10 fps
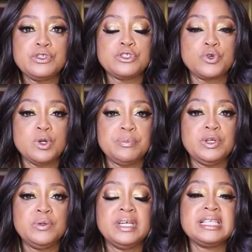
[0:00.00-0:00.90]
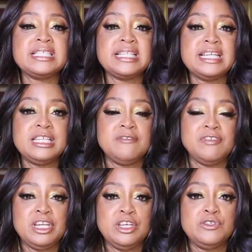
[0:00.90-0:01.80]
the Scorpio extended
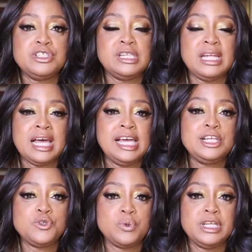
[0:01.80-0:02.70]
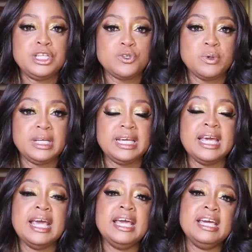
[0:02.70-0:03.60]
video, July 2020.